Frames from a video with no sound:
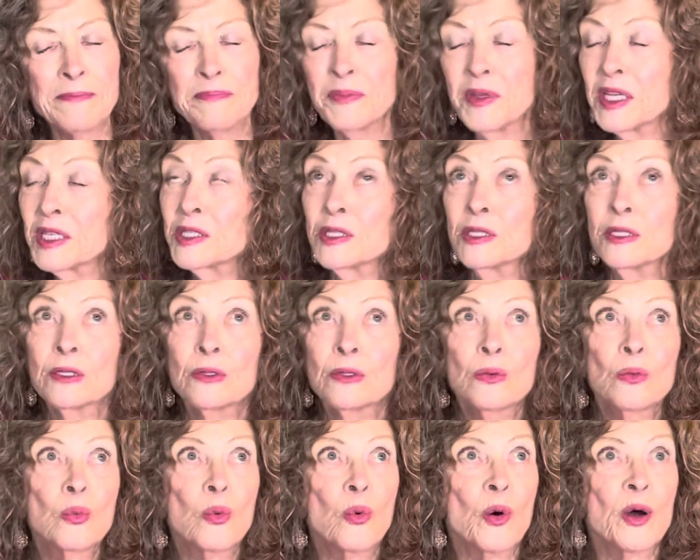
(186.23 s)
Isn't it
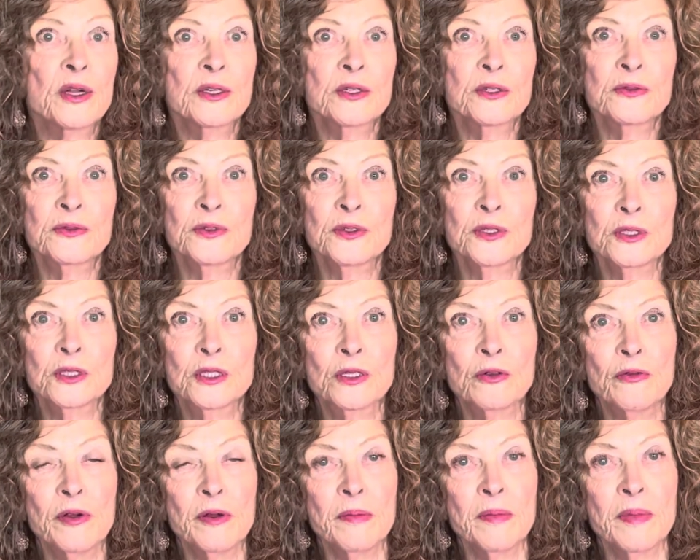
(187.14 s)
wonderful to
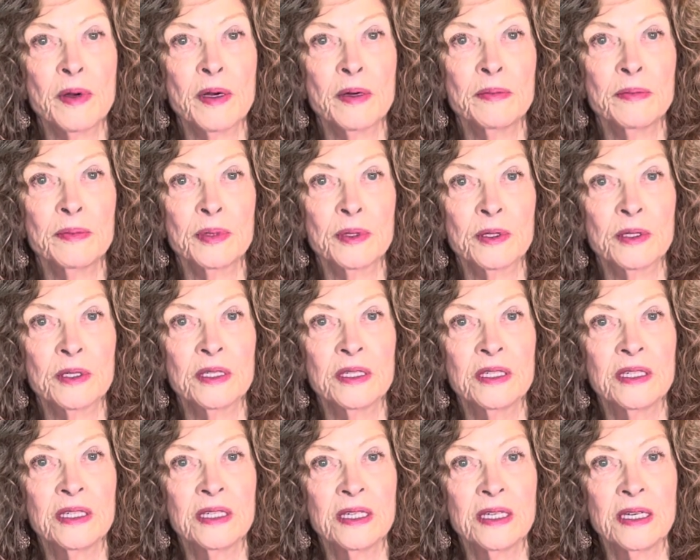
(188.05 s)
remember
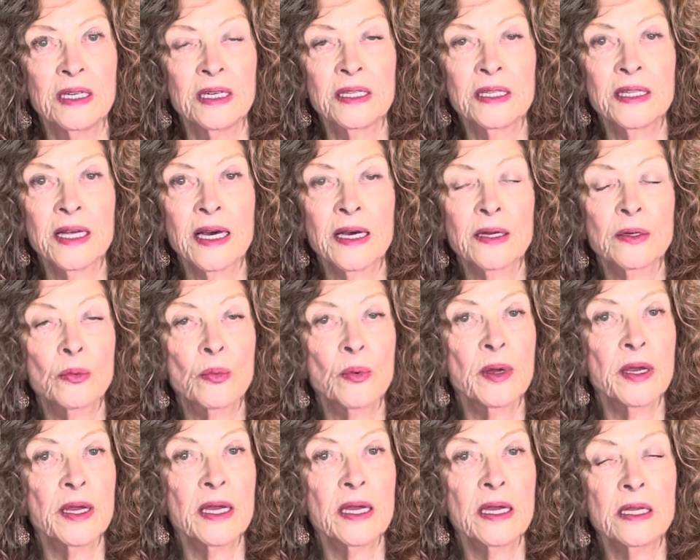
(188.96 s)
that
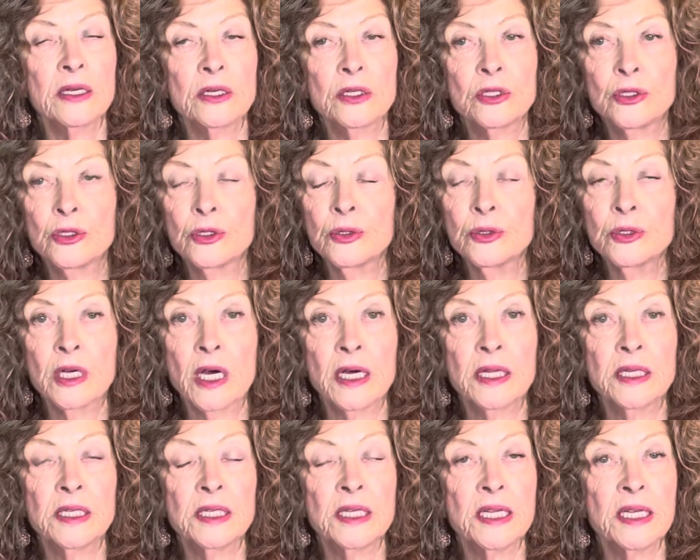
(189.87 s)
we do
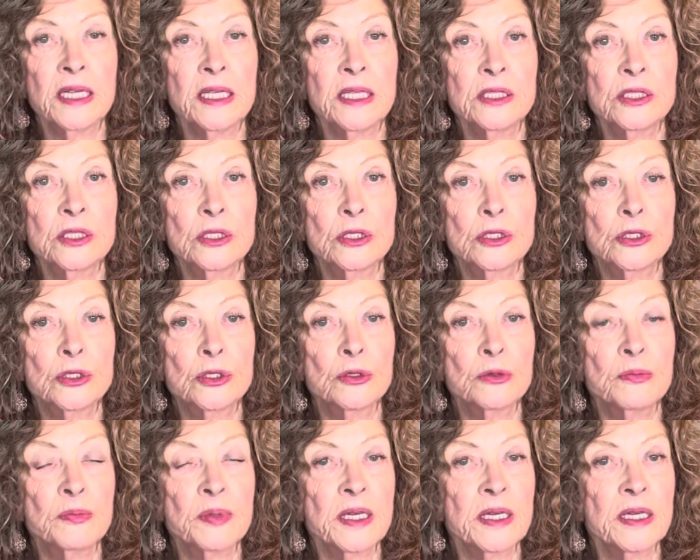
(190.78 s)
not need to
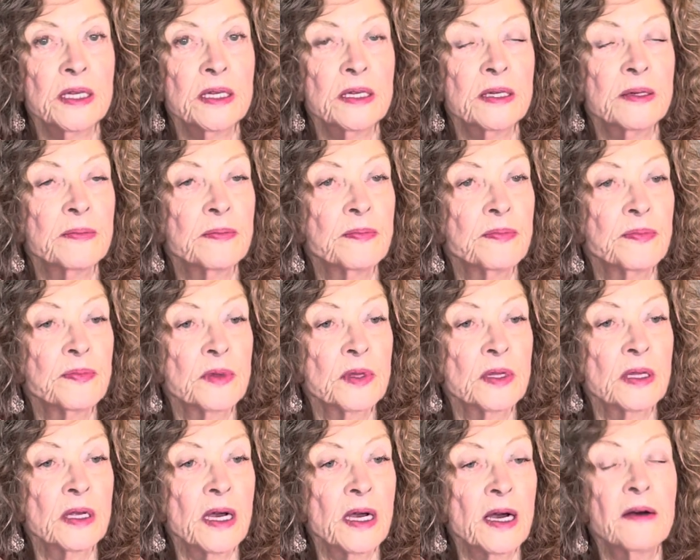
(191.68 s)
be
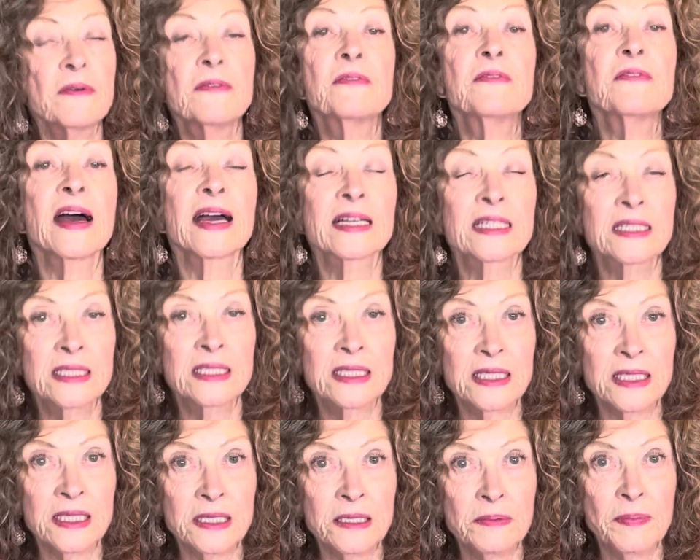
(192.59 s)

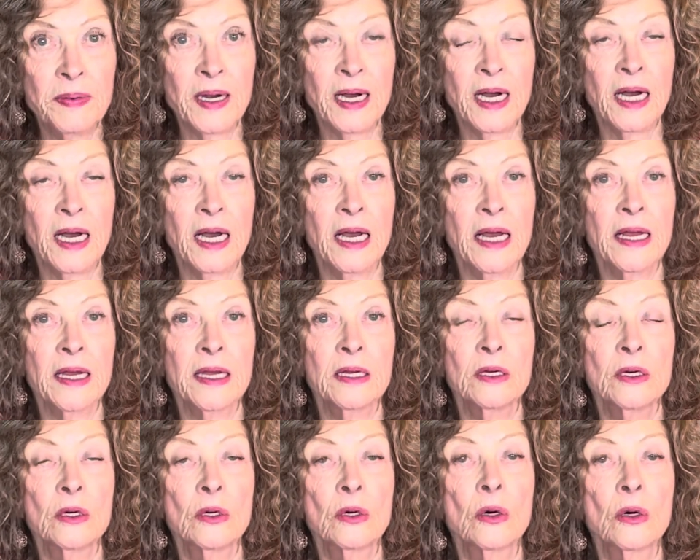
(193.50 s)
affected by
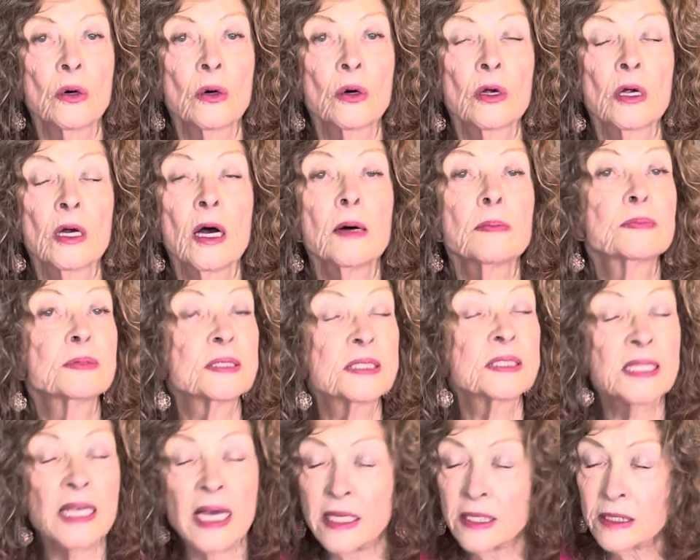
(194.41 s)
or
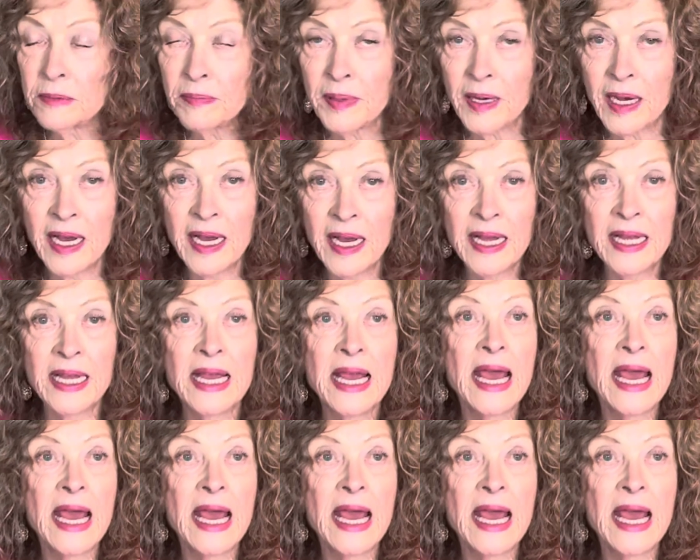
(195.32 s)
upset by